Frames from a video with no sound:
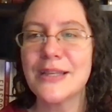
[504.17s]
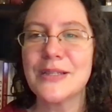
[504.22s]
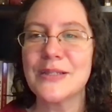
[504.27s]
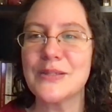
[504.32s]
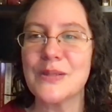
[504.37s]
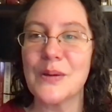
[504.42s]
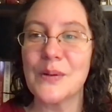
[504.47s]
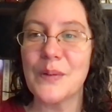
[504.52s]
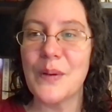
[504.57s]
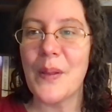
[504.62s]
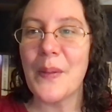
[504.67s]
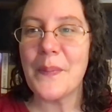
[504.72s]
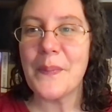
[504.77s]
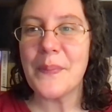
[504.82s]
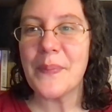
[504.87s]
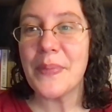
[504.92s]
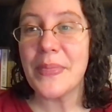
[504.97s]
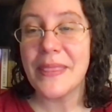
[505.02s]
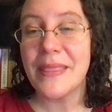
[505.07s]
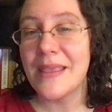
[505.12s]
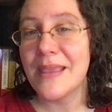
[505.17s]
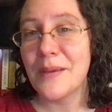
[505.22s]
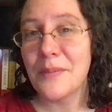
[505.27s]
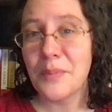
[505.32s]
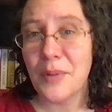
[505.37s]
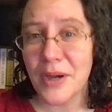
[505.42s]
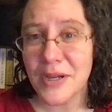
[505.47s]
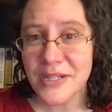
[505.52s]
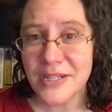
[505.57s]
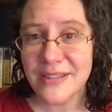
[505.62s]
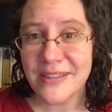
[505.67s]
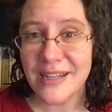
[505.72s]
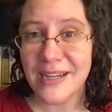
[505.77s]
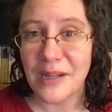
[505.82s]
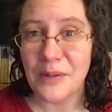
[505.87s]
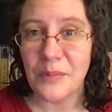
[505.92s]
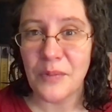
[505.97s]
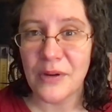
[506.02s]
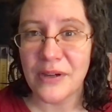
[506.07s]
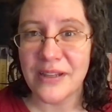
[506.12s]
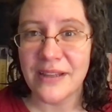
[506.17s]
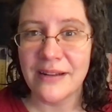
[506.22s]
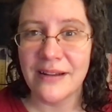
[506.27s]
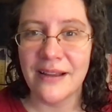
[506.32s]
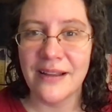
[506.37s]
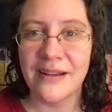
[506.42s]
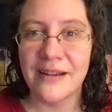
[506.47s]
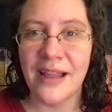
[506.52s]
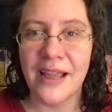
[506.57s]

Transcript: So the project that I'm working on,